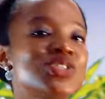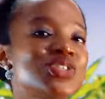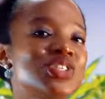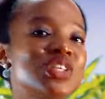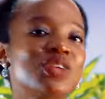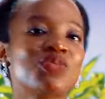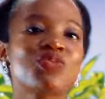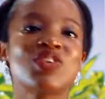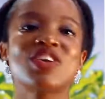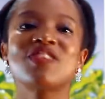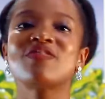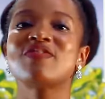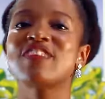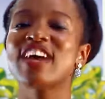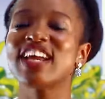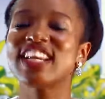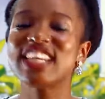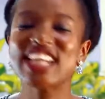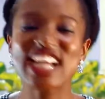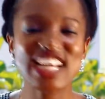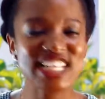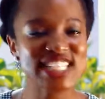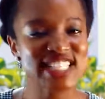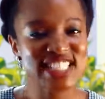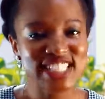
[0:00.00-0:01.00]
to different
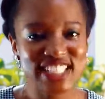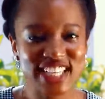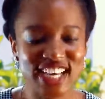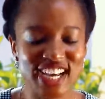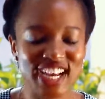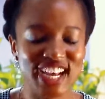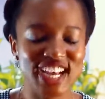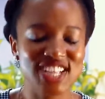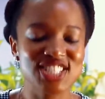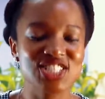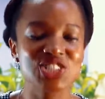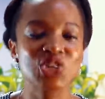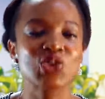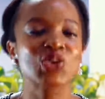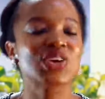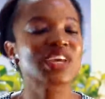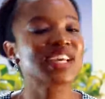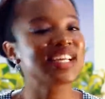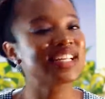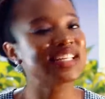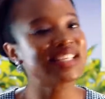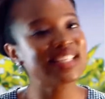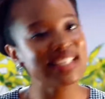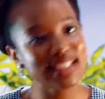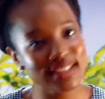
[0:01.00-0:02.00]
financiers,
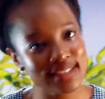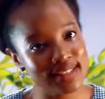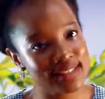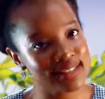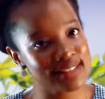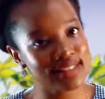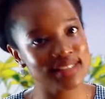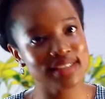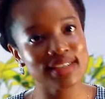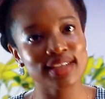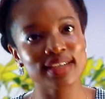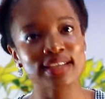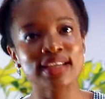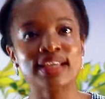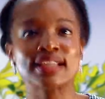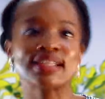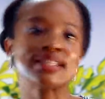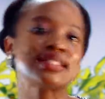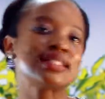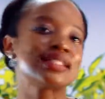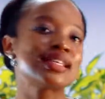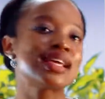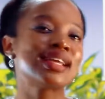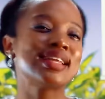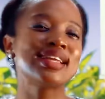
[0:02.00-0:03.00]
locking deals in,
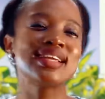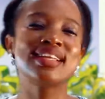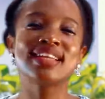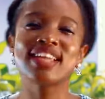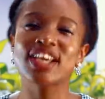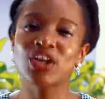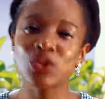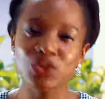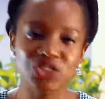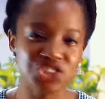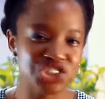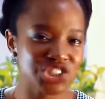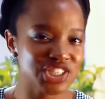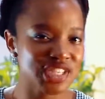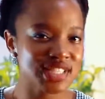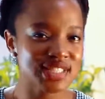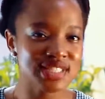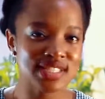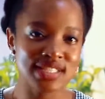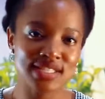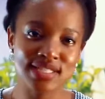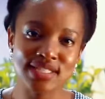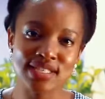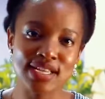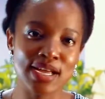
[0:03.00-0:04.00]
understanding
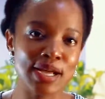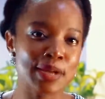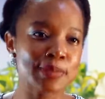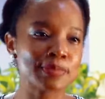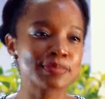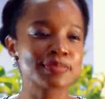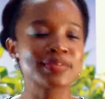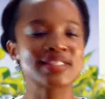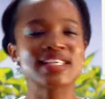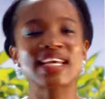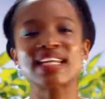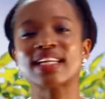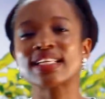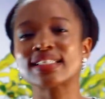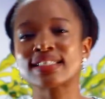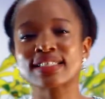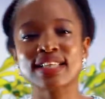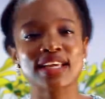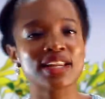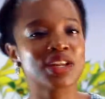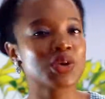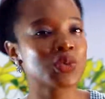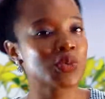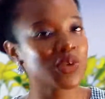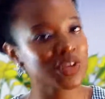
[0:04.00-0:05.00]
negotiating terms,
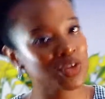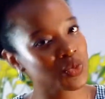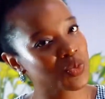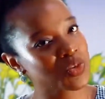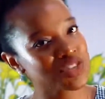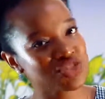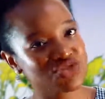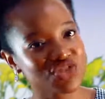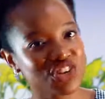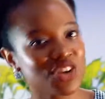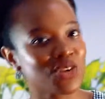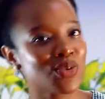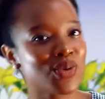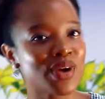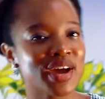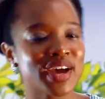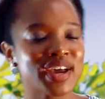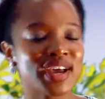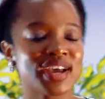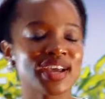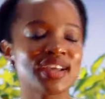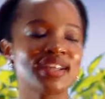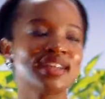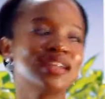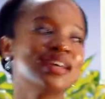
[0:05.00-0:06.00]
understanding what was
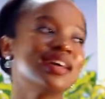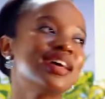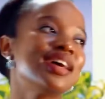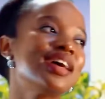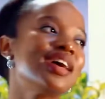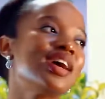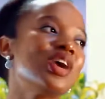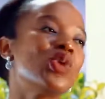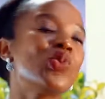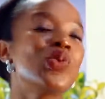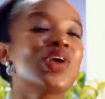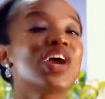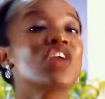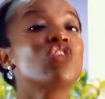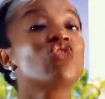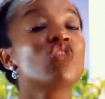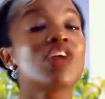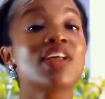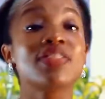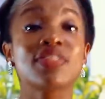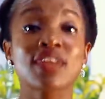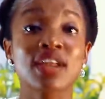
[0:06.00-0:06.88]
required. We had run